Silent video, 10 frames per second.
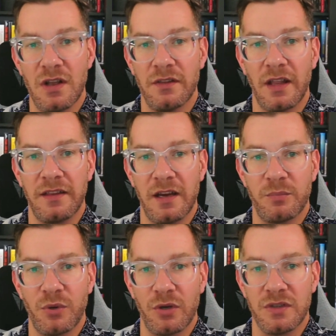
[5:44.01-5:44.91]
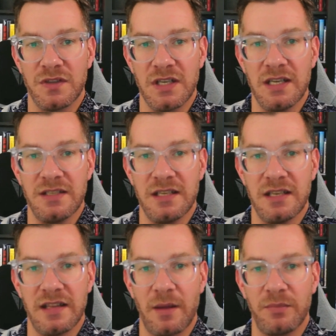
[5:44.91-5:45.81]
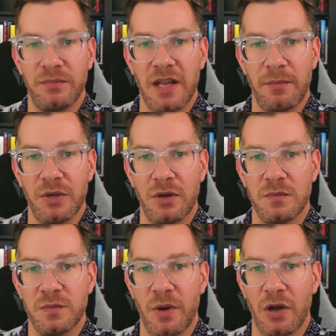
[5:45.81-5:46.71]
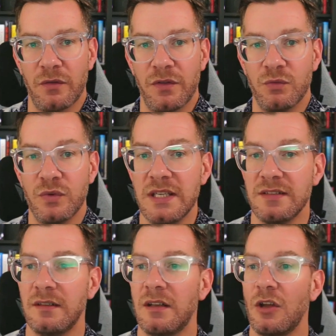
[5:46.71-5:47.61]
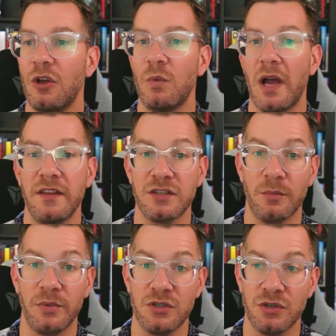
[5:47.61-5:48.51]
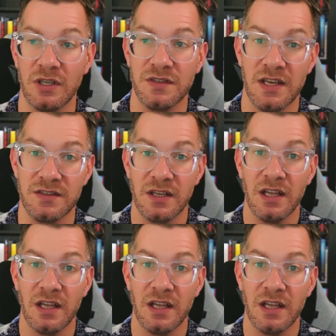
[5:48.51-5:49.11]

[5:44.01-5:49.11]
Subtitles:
that their product is easy, and that becomes part of the reason why this company should exist.